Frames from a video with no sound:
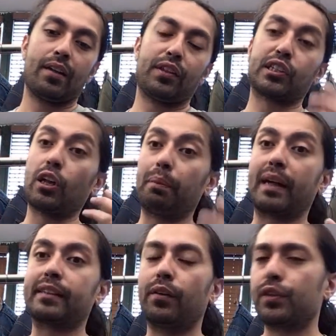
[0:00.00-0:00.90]
The solid
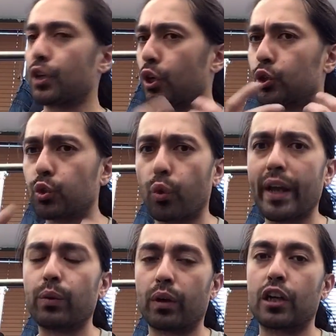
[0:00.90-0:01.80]
black selvage, a
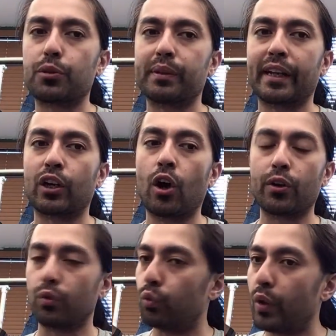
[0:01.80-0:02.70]
great 100%
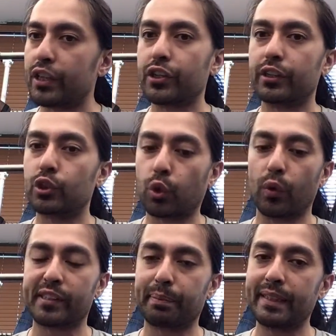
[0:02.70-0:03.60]
cotton, rigid,
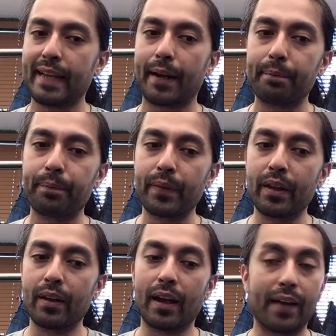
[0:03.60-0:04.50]
crispy denim,
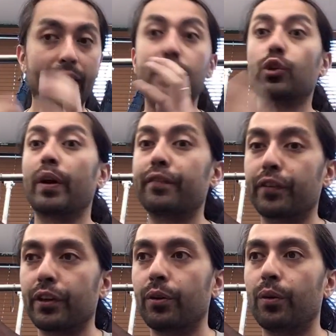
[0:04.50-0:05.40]
and that's great
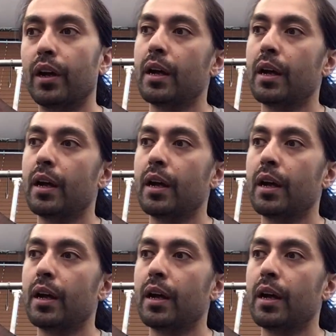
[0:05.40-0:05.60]
for you.